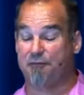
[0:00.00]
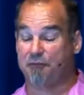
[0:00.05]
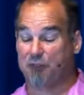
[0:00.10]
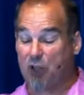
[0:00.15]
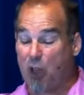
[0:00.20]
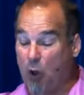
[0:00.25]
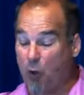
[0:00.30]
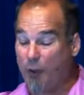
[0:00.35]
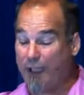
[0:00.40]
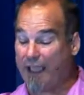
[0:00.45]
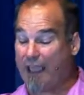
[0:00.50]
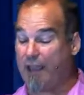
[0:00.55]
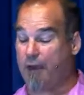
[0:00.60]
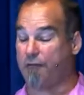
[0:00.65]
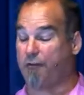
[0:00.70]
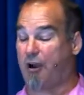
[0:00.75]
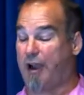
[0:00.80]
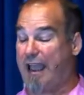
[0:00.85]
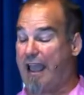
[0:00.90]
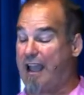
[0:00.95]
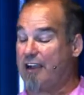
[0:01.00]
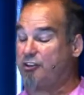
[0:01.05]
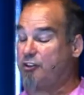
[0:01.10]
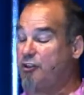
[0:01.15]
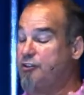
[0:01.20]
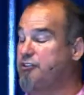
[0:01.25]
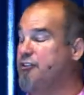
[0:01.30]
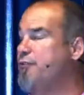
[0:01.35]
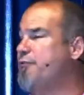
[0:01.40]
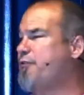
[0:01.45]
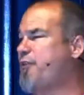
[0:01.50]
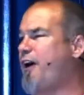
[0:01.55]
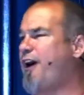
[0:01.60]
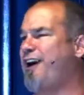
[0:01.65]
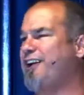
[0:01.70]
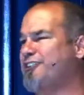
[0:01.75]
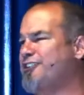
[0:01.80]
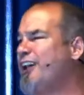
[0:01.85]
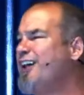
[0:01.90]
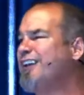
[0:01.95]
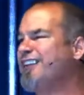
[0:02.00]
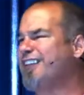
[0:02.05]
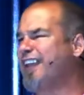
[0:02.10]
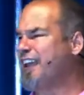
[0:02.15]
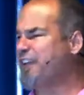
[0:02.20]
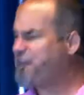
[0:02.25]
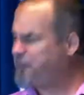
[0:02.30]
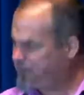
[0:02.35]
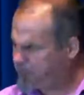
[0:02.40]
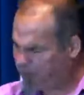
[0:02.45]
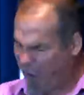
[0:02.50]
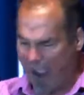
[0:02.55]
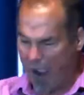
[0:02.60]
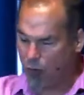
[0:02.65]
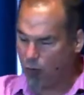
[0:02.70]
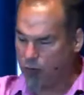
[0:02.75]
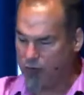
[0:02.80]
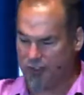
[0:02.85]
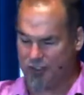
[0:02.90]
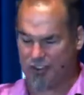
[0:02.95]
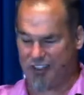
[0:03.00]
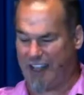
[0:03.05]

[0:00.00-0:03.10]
flowing out of our actions and thoughts like fountains,